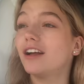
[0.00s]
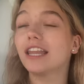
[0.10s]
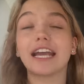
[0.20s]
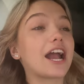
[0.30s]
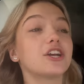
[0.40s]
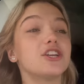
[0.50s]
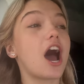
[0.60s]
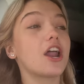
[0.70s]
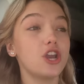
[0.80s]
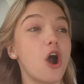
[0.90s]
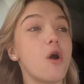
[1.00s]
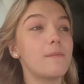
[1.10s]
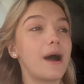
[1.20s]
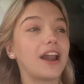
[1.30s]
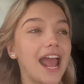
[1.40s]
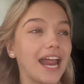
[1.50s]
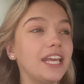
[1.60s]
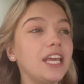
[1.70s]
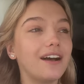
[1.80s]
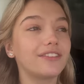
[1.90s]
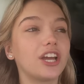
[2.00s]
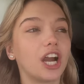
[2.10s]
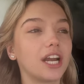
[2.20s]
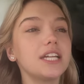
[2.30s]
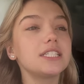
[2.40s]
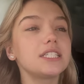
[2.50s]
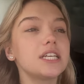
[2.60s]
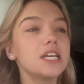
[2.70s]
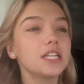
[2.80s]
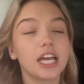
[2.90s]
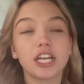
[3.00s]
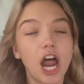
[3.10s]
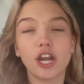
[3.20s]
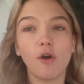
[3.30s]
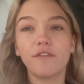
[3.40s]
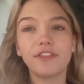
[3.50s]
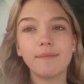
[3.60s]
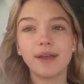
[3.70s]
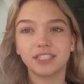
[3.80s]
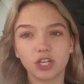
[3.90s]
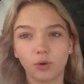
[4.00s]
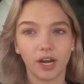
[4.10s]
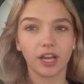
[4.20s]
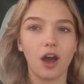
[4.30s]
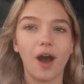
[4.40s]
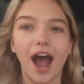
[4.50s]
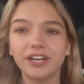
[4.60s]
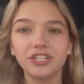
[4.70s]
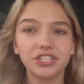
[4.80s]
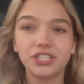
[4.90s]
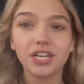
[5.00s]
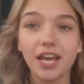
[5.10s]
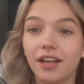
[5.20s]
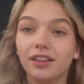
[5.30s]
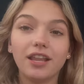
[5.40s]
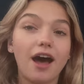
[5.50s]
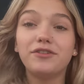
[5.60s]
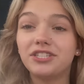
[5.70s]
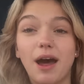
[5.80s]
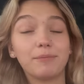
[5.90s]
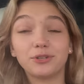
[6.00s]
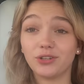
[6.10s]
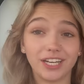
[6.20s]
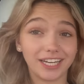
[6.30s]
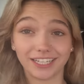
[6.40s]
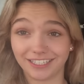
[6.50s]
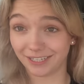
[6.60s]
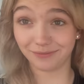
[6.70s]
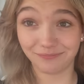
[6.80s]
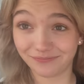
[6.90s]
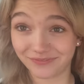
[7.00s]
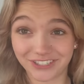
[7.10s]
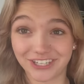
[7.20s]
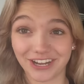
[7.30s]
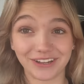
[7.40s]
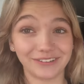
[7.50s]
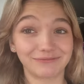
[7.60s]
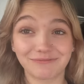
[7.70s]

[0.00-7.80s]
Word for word: like I could not know about any of the artists, like not know of them, and still want to go. I just love this opportunity to to